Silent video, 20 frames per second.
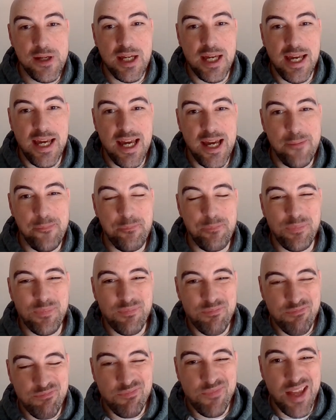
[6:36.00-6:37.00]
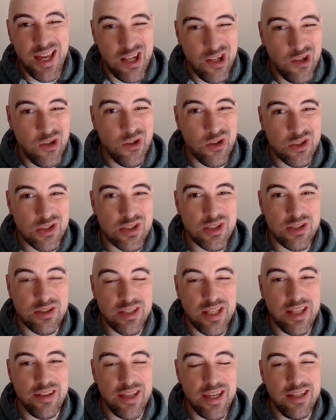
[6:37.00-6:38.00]

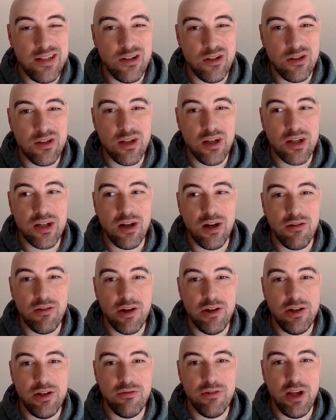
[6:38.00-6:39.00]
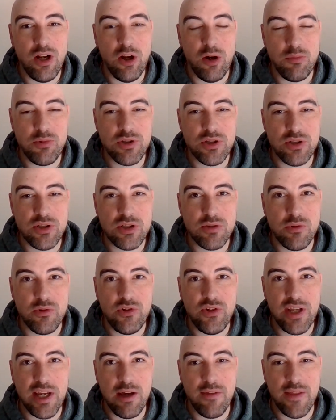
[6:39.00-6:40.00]
They look like our only real option, so we'll
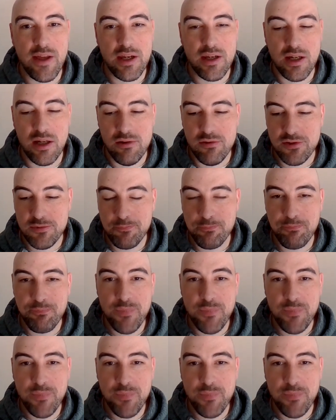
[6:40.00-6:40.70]
see how that goes.